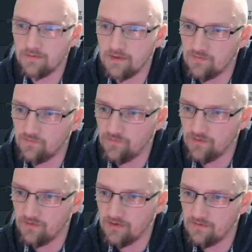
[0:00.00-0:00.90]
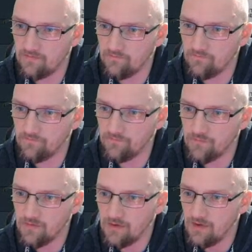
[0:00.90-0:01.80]
That's fine.
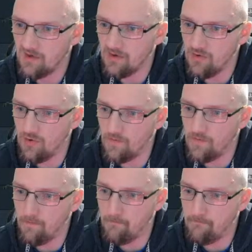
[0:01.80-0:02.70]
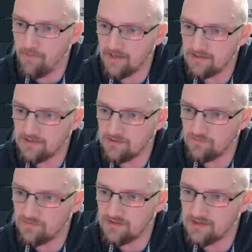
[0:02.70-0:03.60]
Not the best
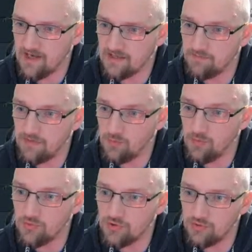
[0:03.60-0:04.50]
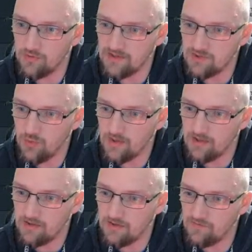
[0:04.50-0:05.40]
of stats, but will do. He's quick
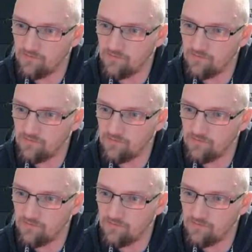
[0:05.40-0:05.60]
enough.